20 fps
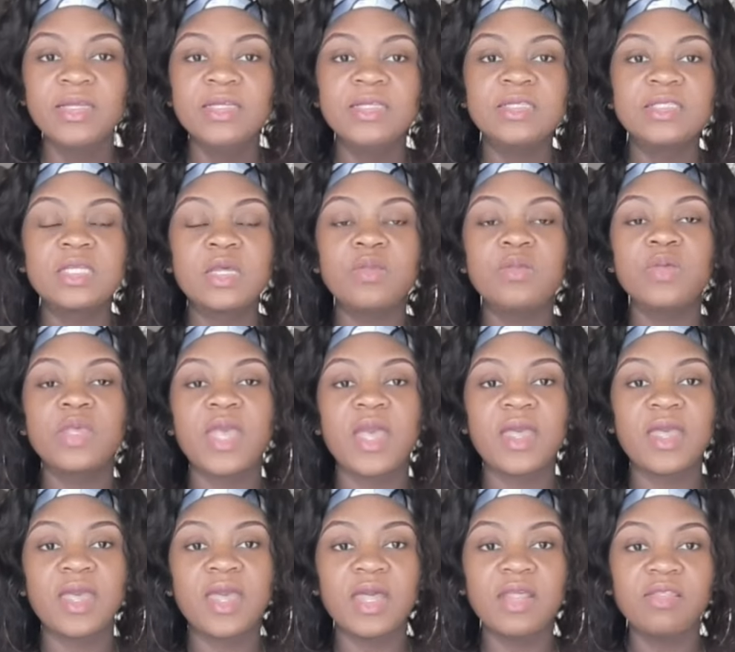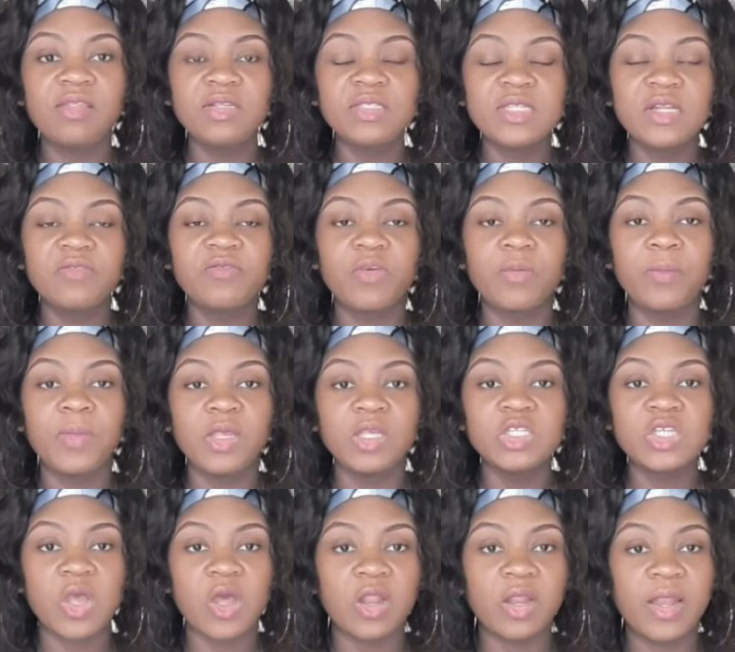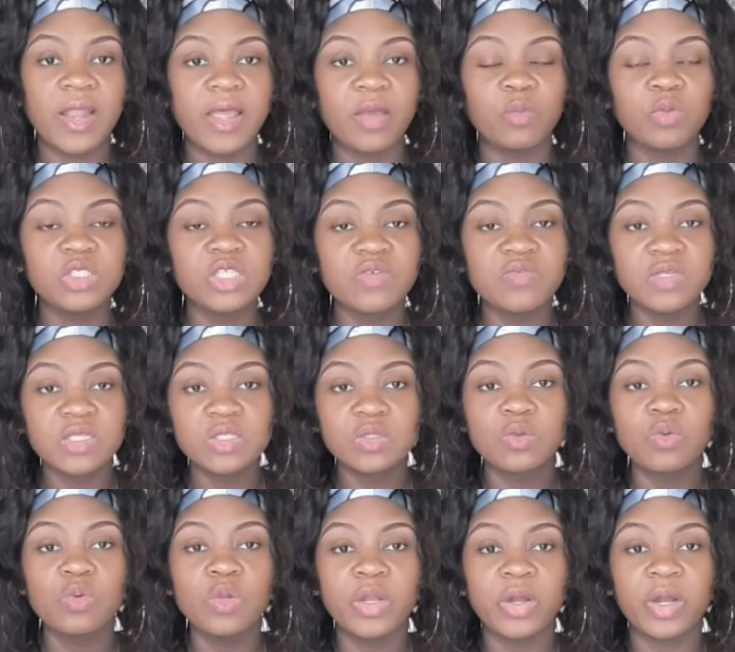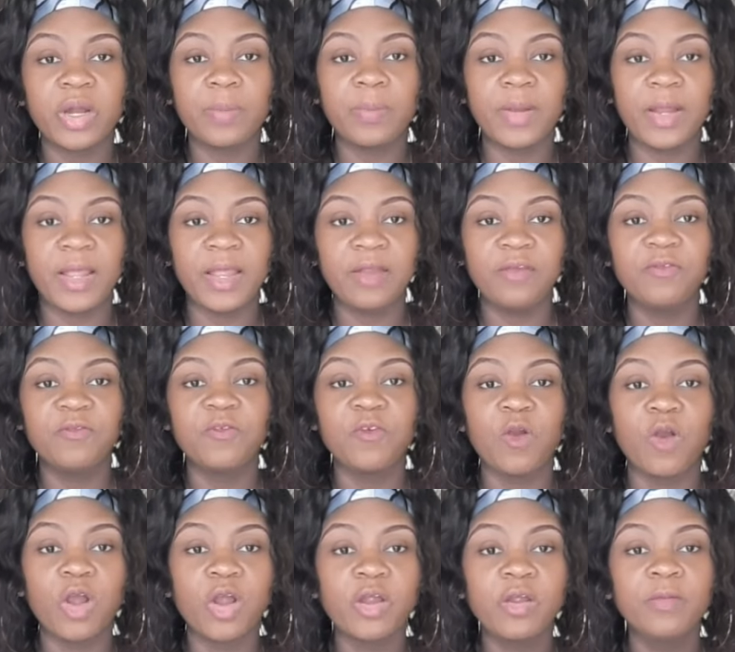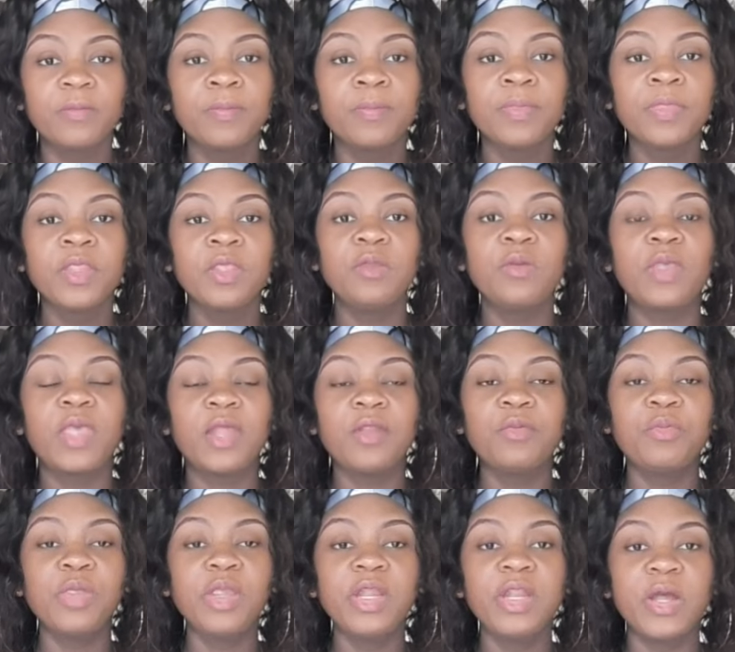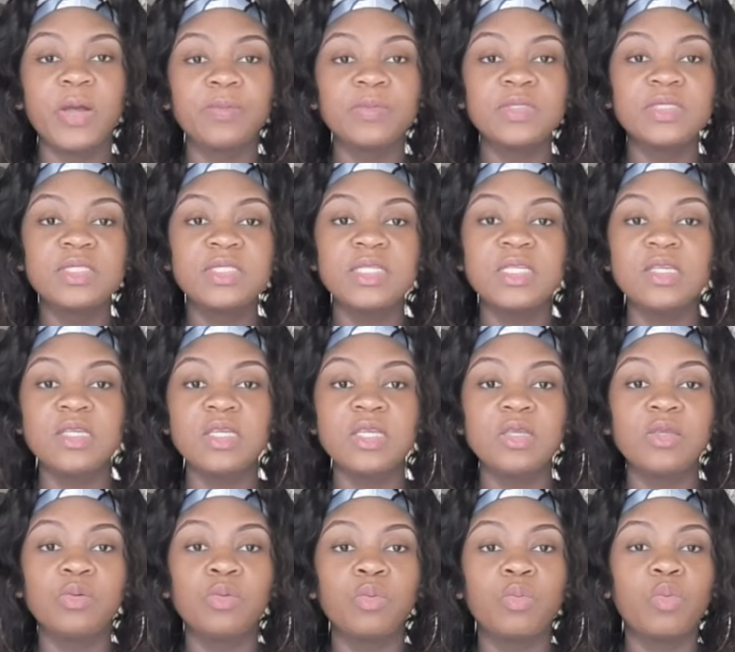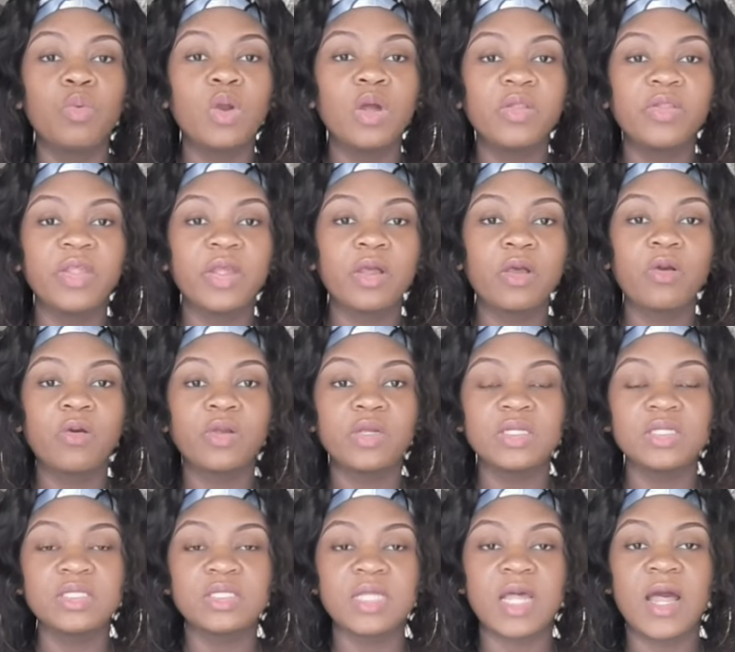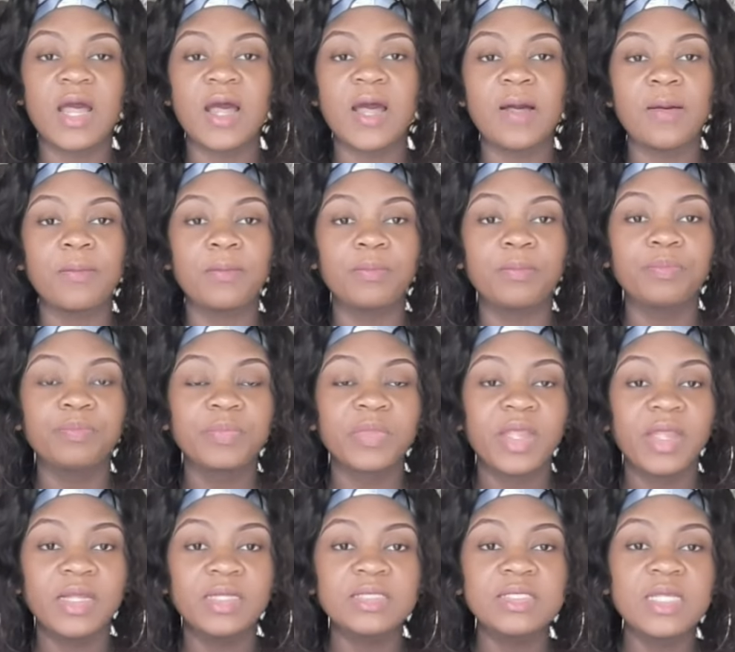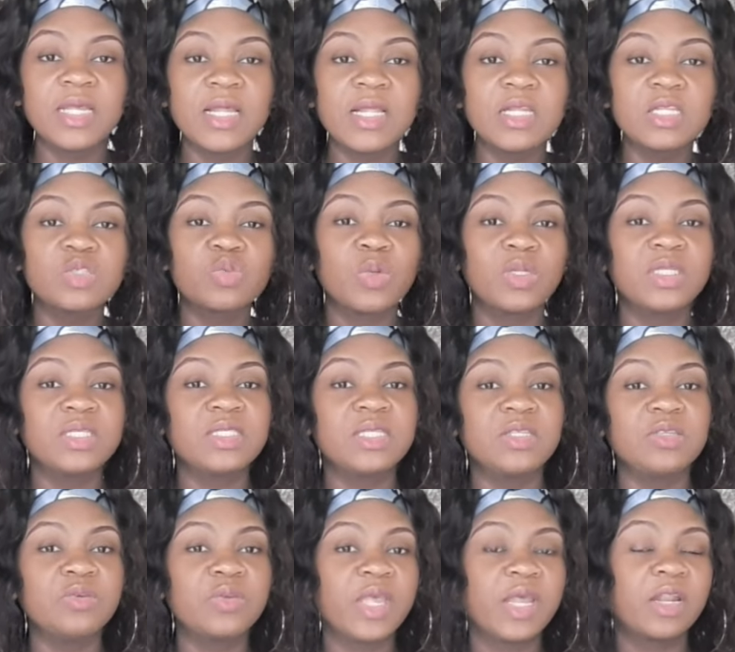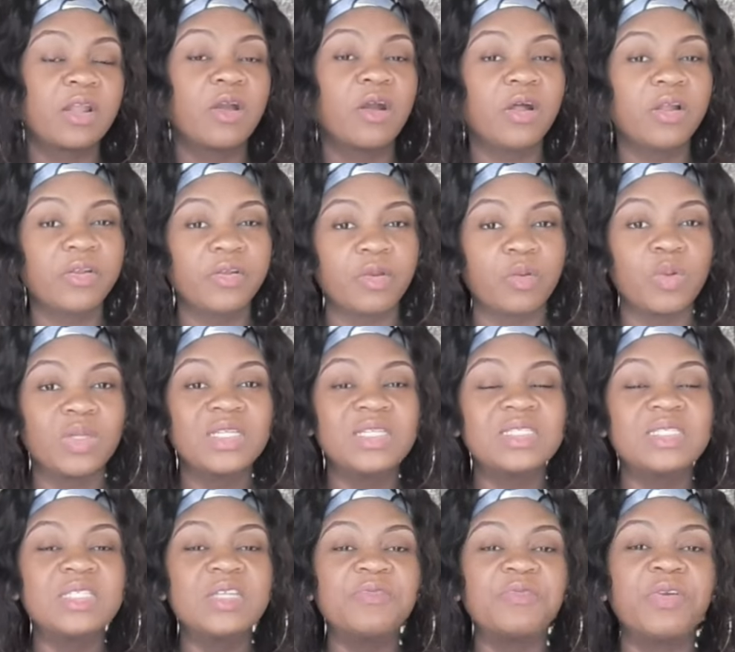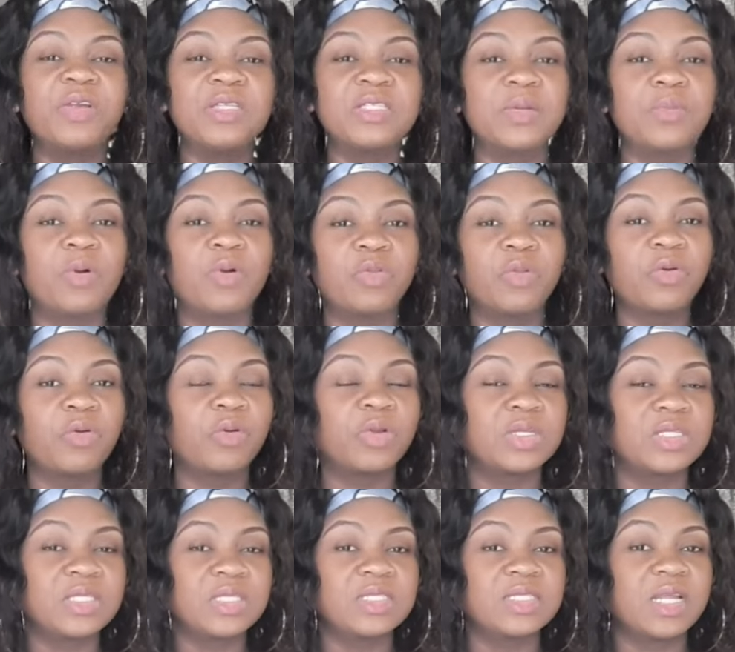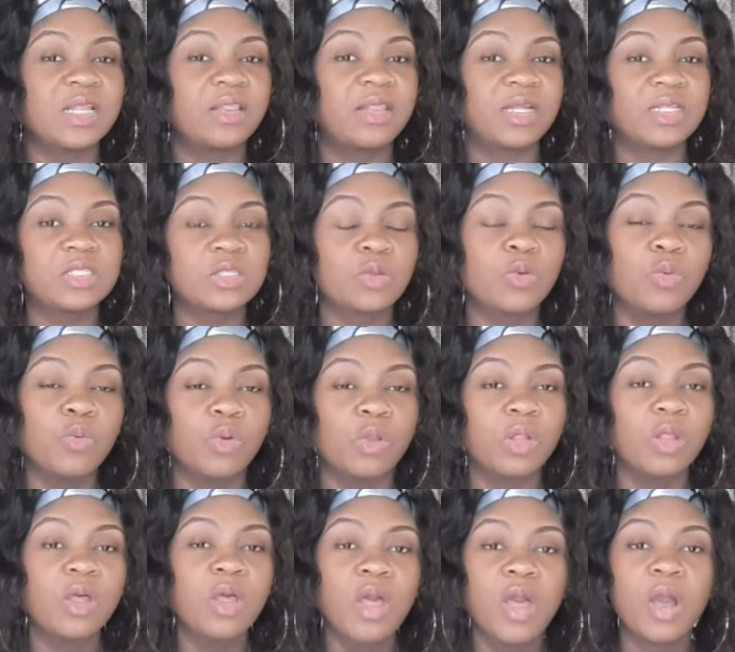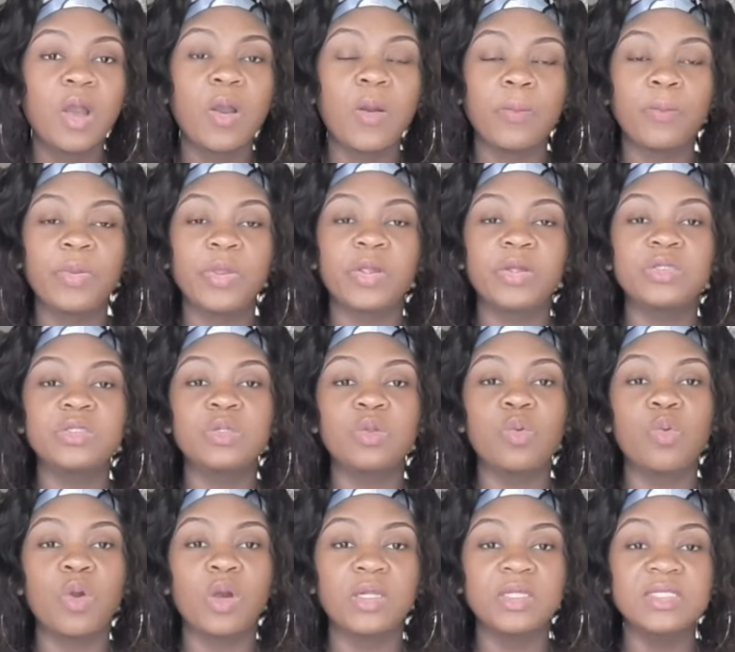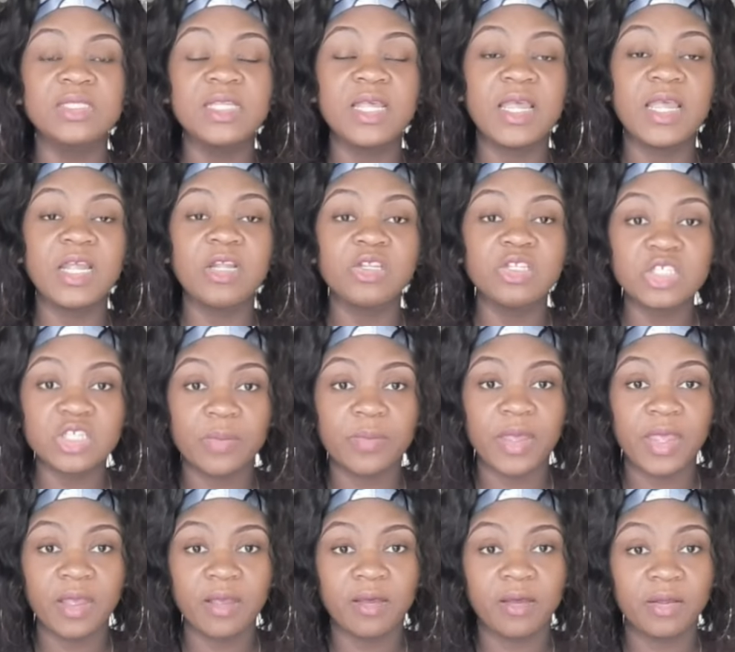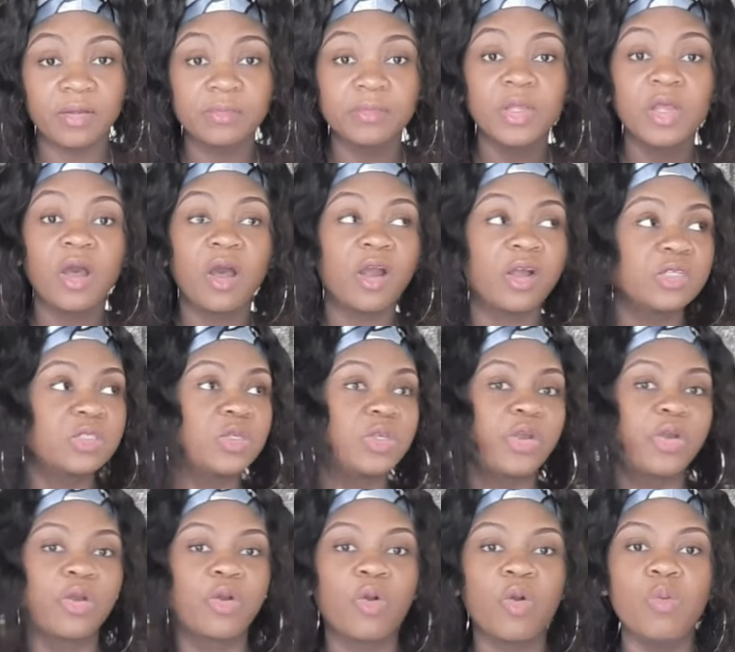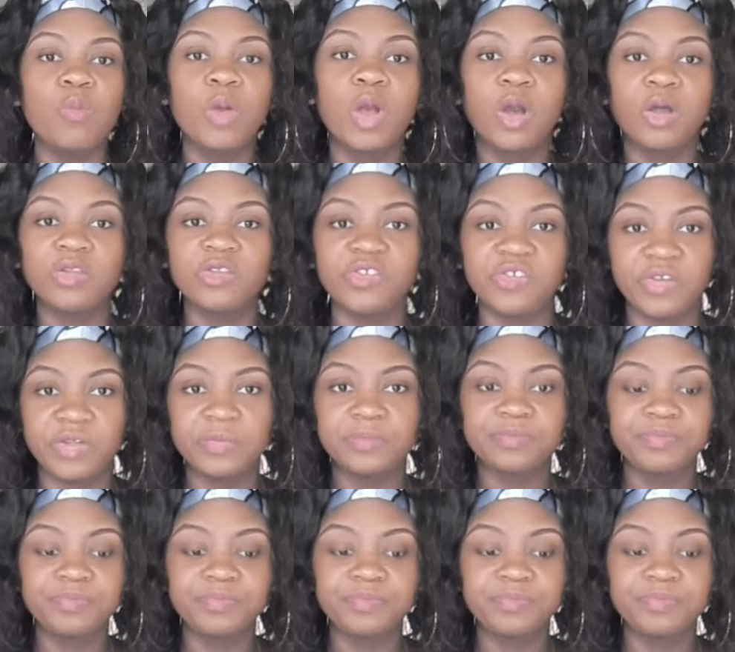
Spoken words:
So you can get this information, like whichever school you're applying for, you can read up to see what the course entails, what is it you can garner, what is different about the courses at that school compared to the ones in Jamaica or to your own country.